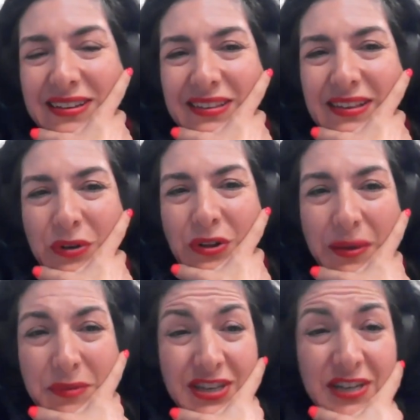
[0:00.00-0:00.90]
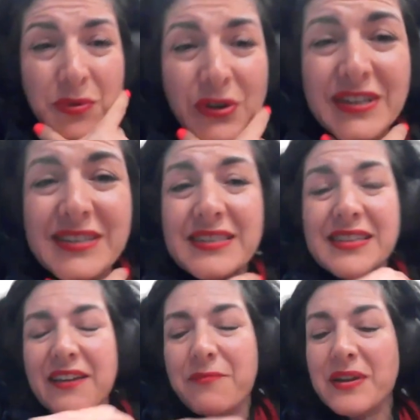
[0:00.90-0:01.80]
some climate change
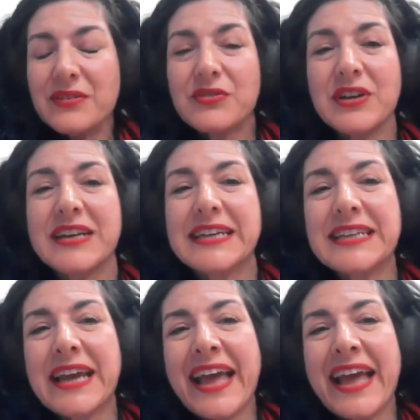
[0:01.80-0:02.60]
protesters have been treated.